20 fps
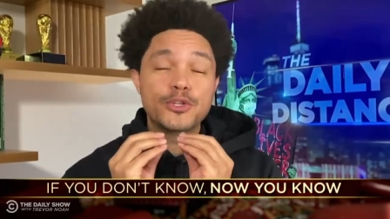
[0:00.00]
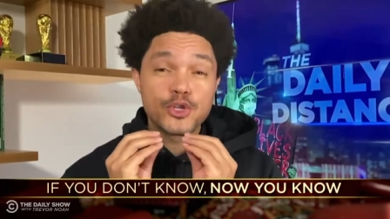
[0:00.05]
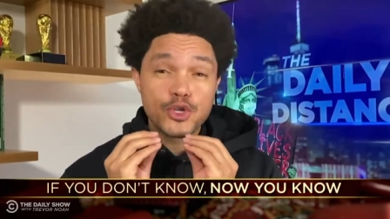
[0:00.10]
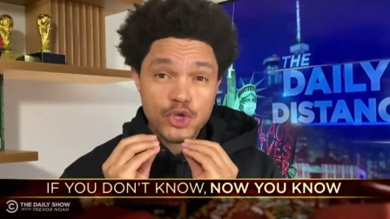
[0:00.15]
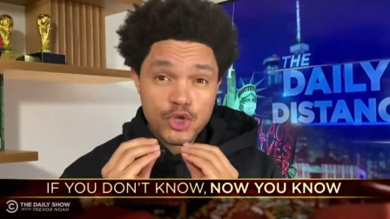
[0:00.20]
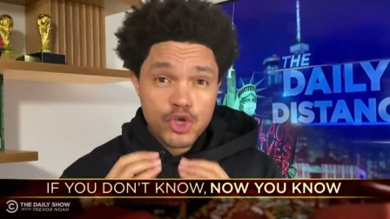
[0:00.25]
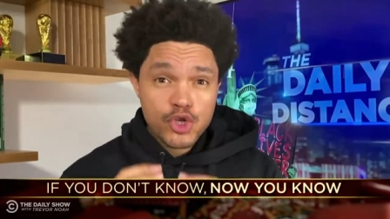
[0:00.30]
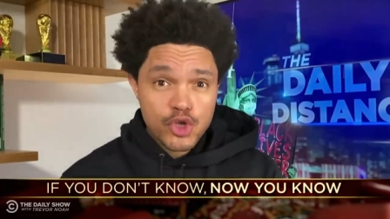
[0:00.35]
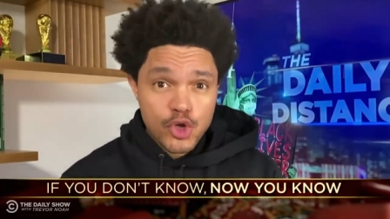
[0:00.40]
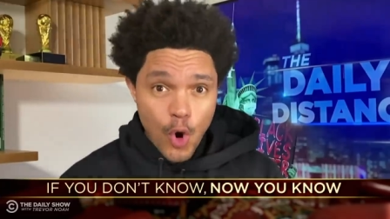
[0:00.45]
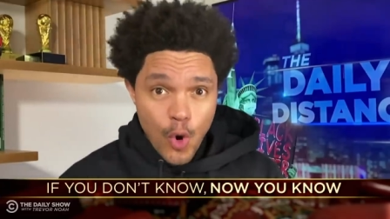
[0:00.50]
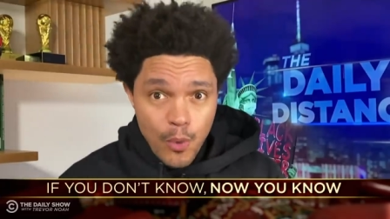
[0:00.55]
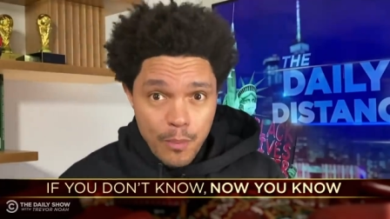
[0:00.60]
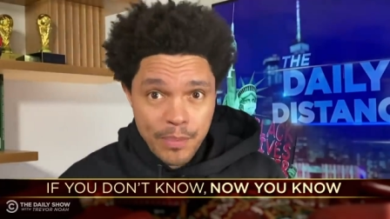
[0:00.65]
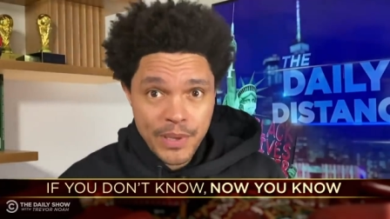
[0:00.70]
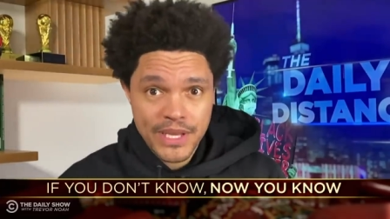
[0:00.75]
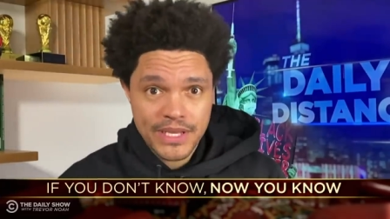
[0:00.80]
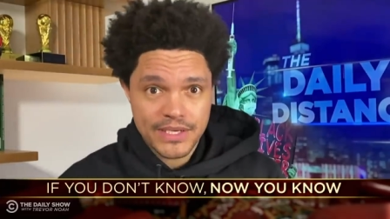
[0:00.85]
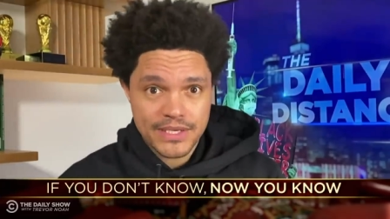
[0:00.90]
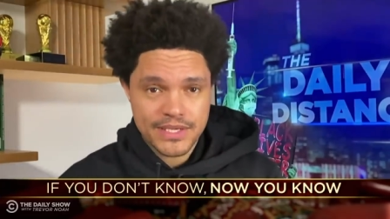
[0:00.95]
so
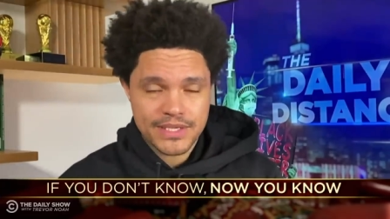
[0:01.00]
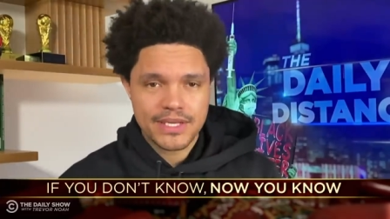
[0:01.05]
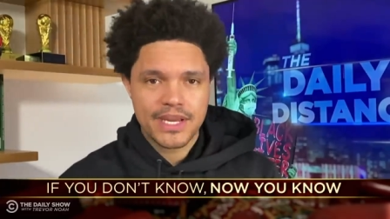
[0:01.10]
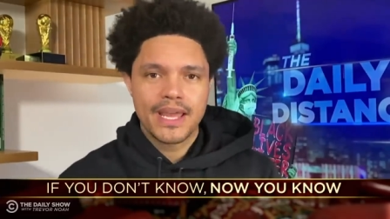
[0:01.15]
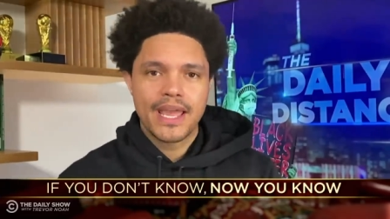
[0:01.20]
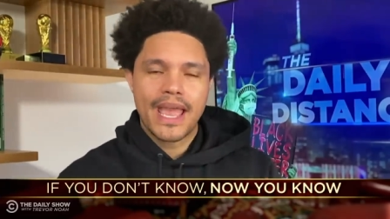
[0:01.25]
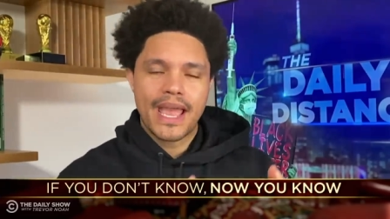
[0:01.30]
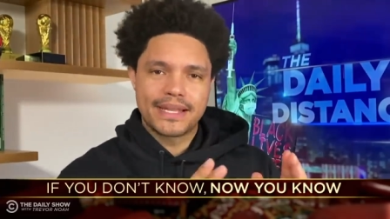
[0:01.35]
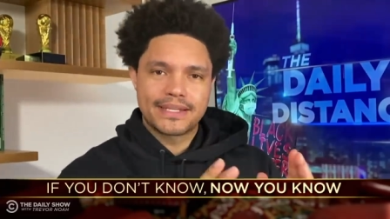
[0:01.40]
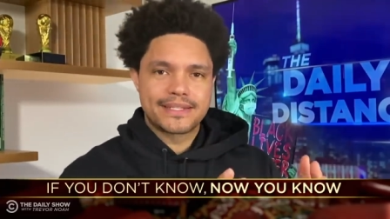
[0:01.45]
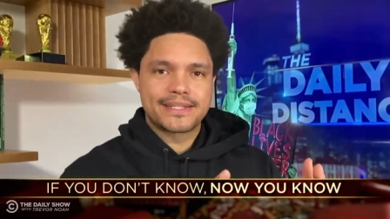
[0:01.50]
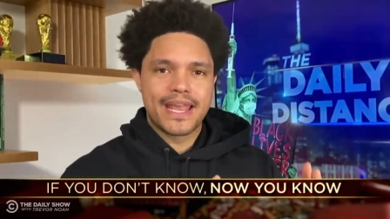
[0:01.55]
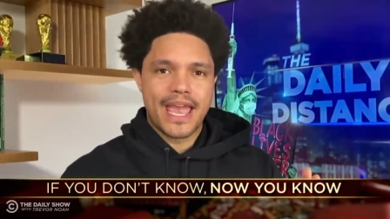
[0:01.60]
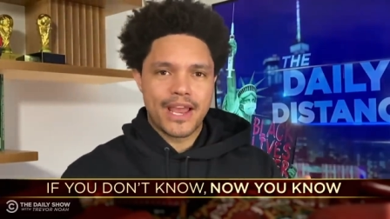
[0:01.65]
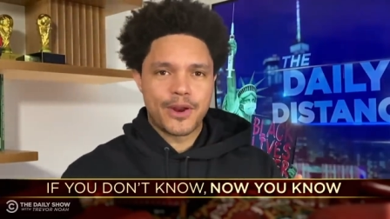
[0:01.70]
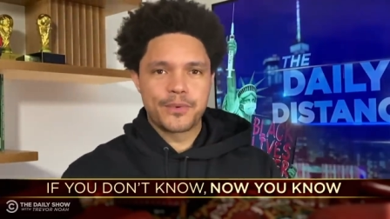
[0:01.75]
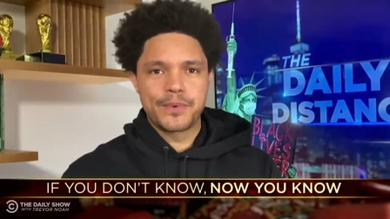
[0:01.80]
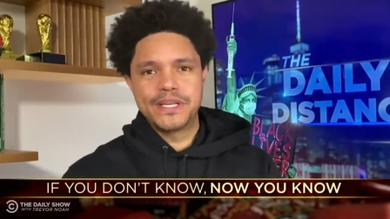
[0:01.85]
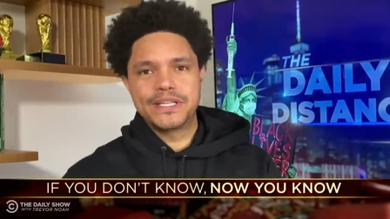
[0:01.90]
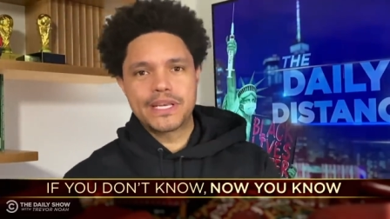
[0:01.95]
pissed at
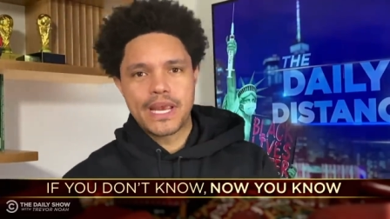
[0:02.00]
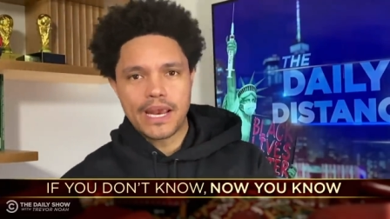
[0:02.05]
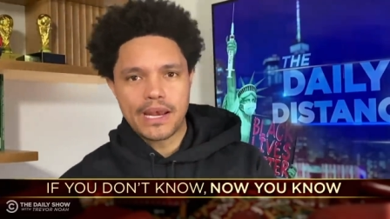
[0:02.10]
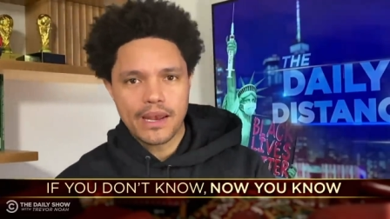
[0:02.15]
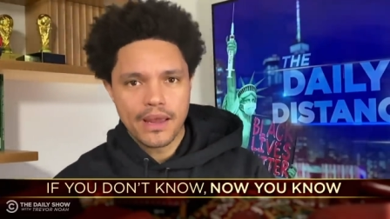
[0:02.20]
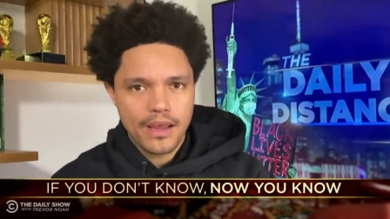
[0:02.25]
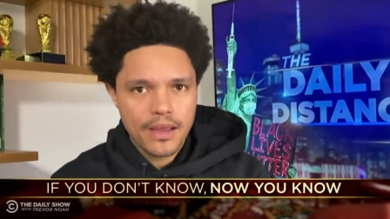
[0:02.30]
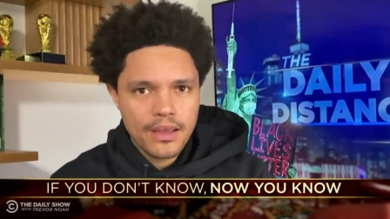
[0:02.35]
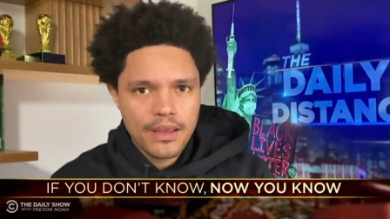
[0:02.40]
Zachary Taylor,